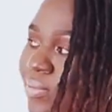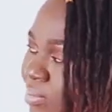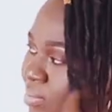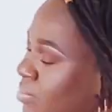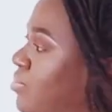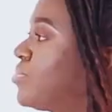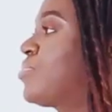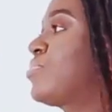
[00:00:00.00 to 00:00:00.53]

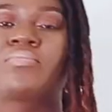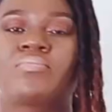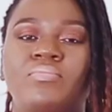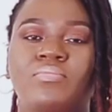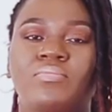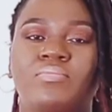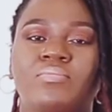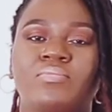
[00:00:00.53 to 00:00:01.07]

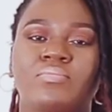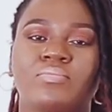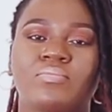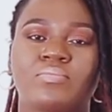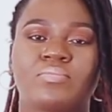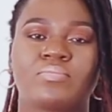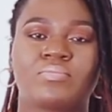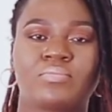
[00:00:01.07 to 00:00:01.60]

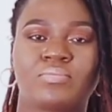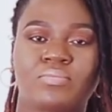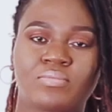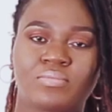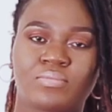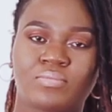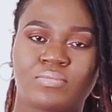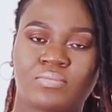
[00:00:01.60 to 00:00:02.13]

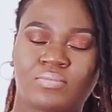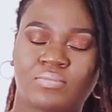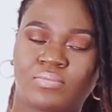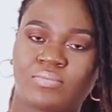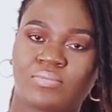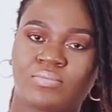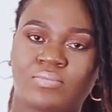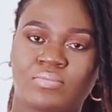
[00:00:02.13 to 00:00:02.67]

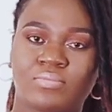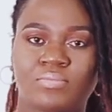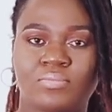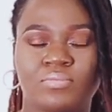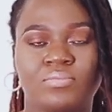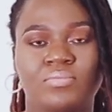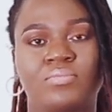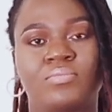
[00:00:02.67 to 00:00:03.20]

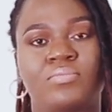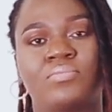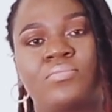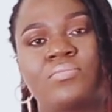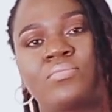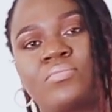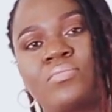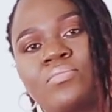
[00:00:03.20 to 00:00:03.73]

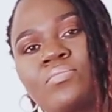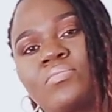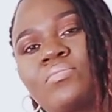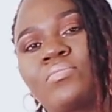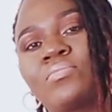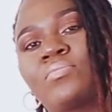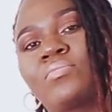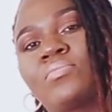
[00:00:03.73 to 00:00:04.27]

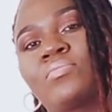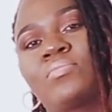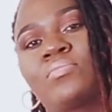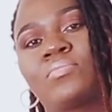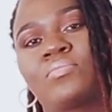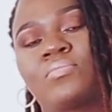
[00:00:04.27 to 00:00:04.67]
Nobody speaks.